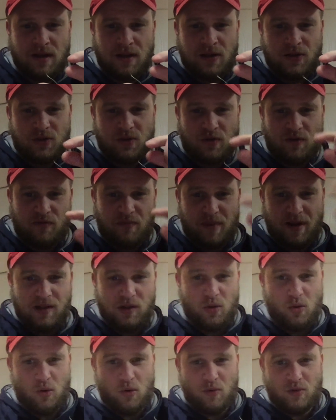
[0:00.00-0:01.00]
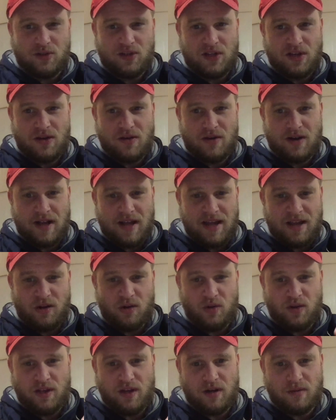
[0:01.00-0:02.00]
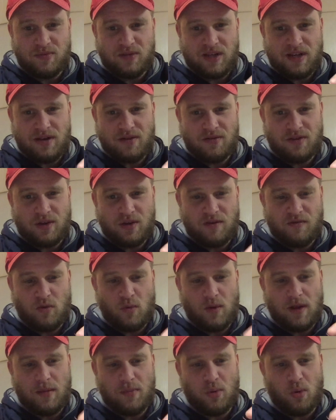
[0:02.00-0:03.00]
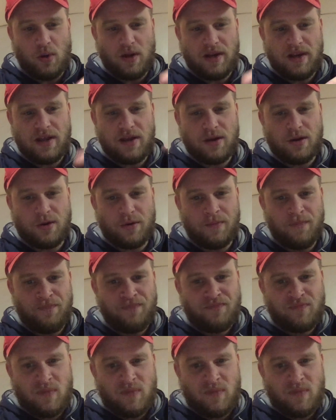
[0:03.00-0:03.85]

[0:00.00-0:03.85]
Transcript: So if my lure was here and I had a lead up to here, then you have a weak point here.